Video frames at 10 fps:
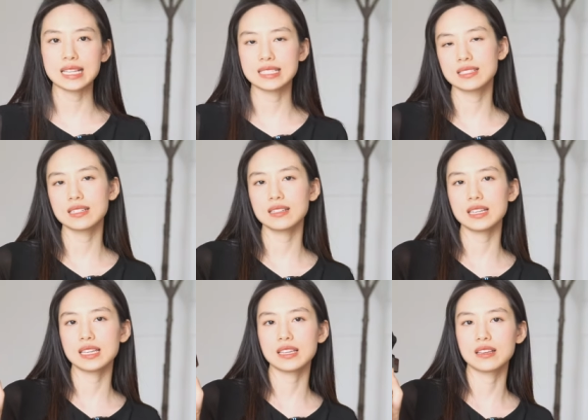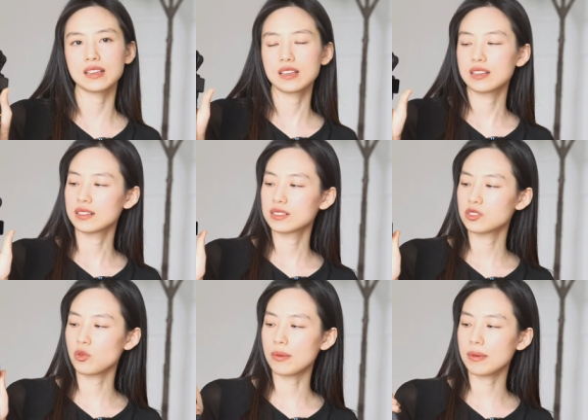instantly
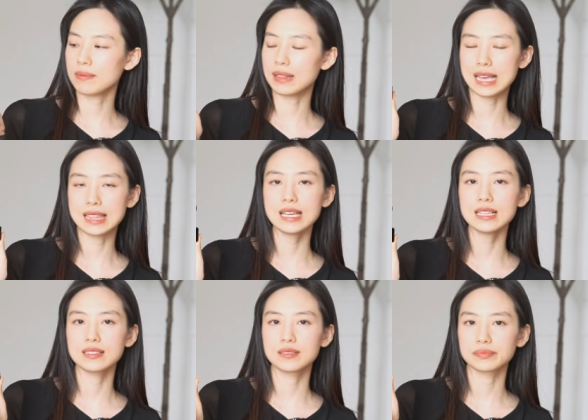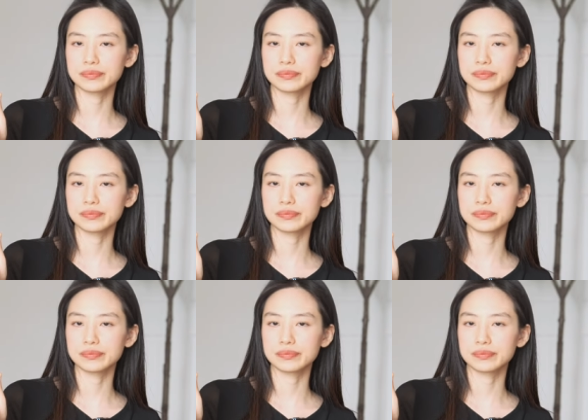swipe up like this,